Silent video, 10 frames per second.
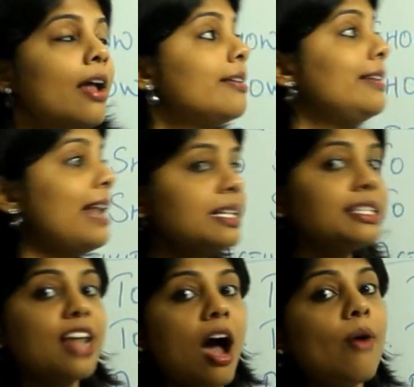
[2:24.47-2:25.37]
Let's
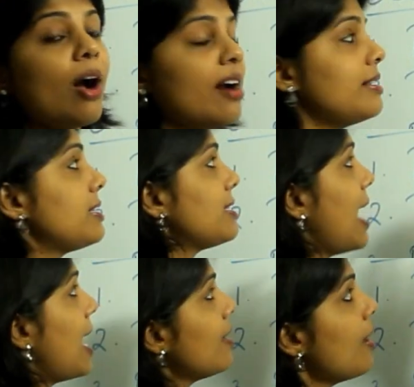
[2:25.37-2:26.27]
now
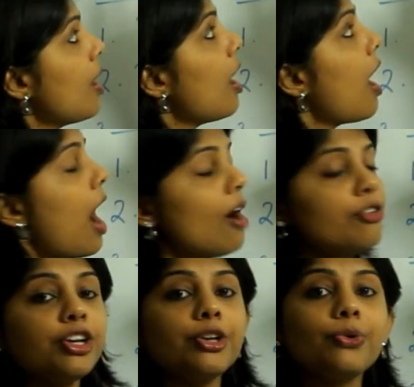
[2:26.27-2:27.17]
understand how
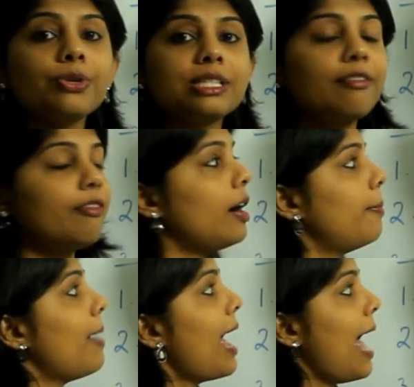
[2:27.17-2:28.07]
to use the
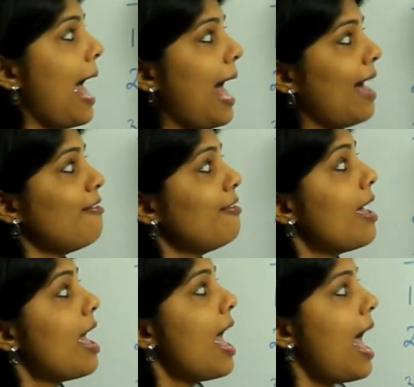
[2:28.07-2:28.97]
verb have,
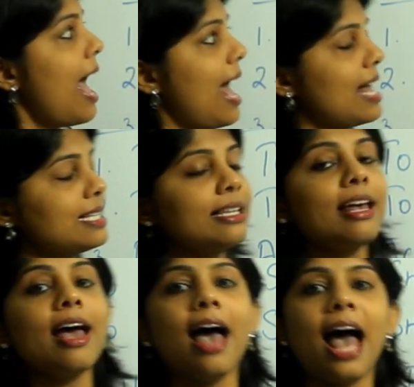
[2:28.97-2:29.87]
has,
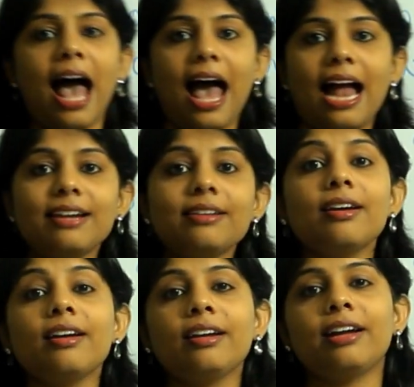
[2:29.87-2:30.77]
had
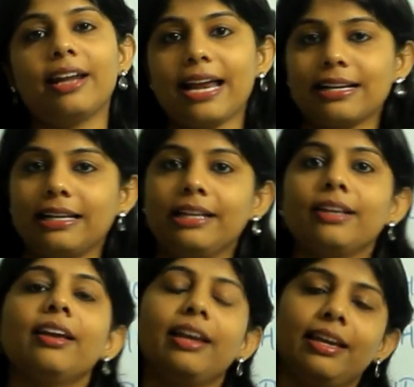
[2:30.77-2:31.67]
correctly
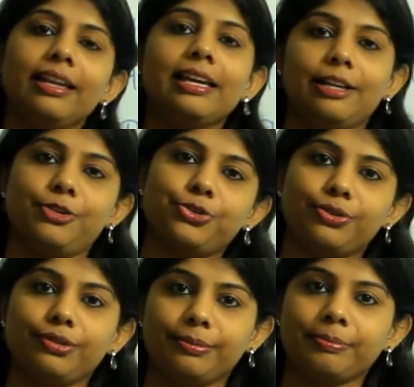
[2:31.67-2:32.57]
in English.